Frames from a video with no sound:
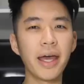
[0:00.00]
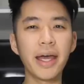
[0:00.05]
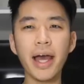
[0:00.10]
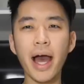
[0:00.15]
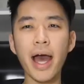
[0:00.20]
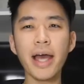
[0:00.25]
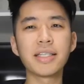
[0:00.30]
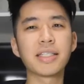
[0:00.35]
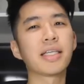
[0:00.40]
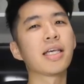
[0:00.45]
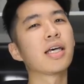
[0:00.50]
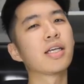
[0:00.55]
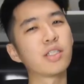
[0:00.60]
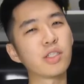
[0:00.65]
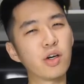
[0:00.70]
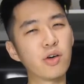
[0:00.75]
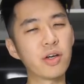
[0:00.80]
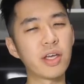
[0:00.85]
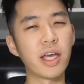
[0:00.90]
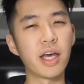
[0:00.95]
Hey guys,
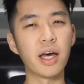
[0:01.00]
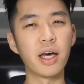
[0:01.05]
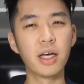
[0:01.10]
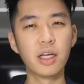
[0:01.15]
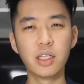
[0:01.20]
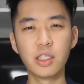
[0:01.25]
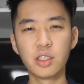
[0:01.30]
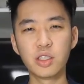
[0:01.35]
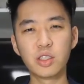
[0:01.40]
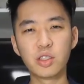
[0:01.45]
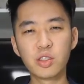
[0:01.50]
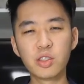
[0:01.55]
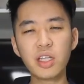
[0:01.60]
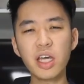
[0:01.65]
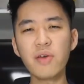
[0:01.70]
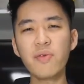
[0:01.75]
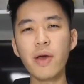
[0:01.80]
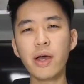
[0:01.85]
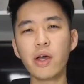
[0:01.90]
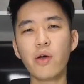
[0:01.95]
Song here.
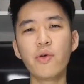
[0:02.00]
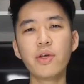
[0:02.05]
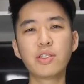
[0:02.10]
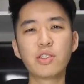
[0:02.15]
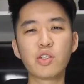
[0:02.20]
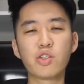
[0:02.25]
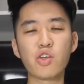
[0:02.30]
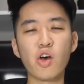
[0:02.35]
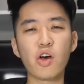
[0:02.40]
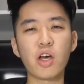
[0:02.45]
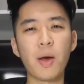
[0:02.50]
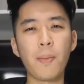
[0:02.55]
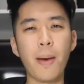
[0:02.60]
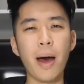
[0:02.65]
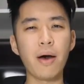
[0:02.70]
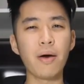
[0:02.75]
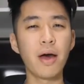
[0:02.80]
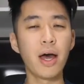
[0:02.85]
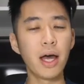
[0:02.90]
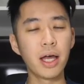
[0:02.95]
Today we are going to talk
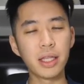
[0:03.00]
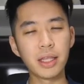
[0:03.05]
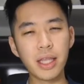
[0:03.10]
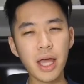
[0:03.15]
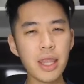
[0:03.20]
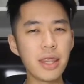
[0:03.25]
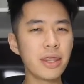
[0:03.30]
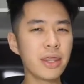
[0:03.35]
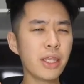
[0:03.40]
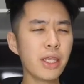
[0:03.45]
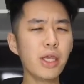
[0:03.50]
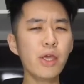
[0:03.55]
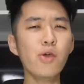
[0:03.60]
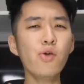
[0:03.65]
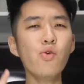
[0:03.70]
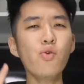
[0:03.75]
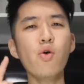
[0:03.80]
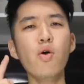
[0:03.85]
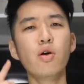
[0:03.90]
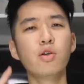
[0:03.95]
about the
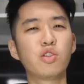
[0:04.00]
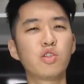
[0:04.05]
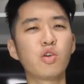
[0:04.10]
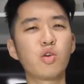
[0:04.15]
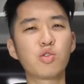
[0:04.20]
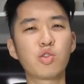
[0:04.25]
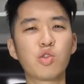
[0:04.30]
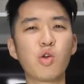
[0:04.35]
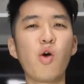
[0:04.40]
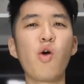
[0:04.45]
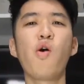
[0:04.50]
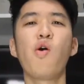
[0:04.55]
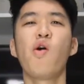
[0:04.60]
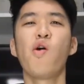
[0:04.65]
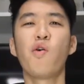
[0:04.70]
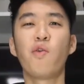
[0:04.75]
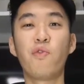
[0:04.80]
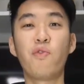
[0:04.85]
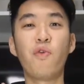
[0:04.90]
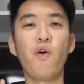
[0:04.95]
new
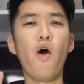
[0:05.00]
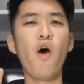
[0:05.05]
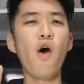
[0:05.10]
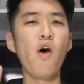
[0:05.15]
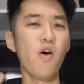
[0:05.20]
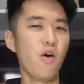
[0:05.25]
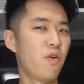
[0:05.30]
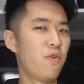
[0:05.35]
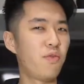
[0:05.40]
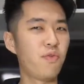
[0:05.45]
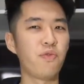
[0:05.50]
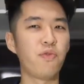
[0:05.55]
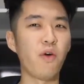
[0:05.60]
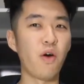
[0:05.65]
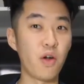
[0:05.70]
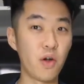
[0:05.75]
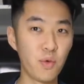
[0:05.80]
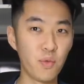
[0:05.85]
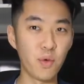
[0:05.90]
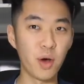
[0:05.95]
Socso for
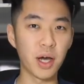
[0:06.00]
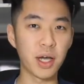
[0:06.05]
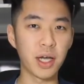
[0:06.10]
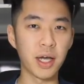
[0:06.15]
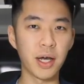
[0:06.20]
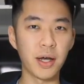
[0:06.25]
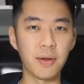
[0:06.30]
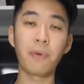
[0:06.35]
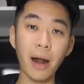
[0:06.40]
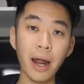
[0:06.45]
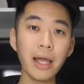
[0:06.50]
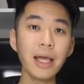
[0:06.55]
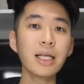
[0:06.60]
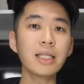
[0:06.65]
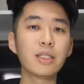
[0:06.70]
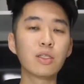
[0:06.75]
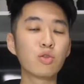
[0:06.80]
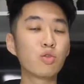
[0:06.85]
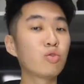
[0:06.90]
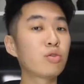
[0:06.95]
foreign workers.
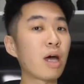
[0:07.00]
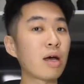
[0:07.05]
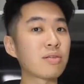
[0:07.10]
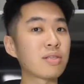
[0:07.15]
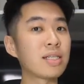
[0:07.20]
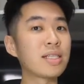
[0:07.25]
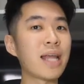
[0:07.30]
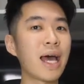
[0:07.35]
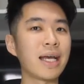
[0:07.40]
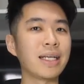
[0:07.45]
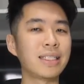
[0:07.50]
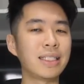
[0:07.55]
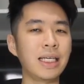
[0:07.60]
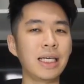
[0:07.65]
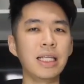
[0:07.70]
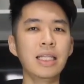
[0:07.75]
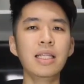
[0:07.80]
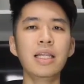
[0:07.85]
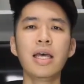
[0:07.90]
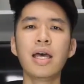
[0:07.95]
Prior to
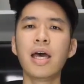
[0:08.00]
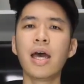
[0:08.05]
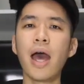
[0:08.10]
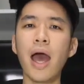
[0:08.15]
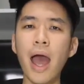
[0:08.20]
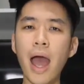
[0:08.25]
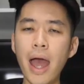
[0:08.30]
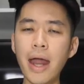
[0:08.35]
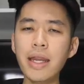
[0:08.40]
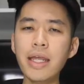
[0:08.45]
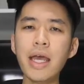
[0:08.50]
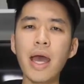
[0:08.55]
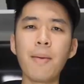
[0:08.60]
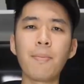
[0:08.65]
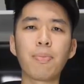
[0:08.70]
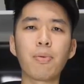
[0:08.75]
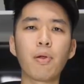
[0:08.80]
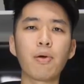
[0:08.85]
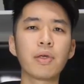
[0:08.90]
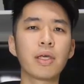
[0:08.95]
2019, any
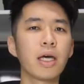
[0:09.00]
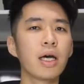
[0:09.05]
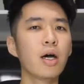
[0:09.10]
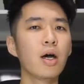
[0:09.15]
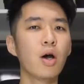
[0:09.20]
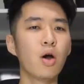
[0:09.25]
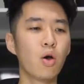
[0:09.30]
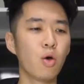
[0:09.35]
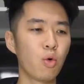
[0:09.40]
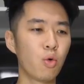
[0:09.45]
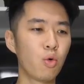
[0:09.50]
employer